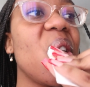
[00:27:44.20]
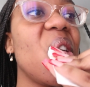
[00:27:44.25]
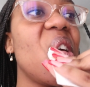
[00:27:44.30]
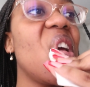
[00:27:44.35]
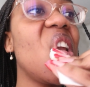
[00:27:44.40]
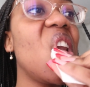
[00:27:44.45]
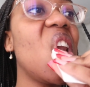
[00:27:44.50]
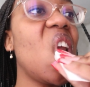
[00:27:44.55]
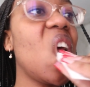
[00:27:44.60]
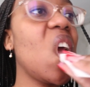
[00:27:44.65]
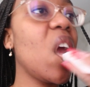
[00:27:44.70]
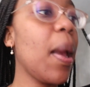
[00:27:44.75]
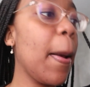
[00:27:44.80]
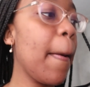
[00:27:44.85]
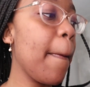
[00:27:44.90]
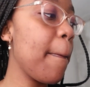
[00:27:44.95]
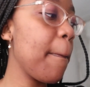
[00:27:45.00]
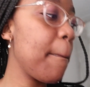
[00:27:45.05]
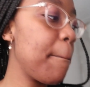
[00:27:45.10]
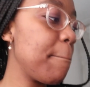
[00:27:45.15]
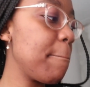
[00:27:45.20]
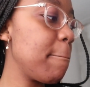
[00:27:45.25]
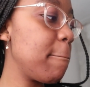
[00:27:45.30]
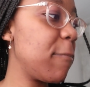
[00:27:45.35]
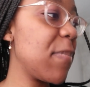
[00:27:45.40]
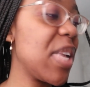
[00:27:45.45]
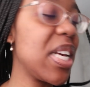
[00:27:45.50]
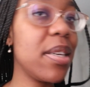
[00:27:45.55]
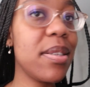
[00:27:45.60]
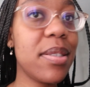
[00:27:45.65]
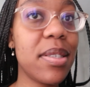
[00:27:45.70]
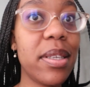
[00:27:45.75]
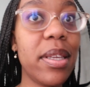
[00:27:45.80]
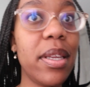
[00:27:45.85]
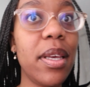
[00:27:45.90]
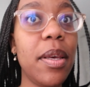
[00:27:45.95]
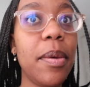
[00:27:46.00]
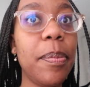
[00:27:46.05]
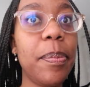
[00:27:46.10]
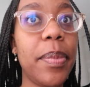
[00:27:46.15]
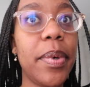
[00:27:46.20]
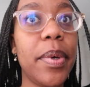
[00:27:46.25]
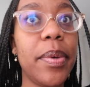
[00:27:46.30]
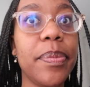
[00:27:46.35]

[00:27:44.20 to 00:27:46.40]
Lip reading: and like sleep.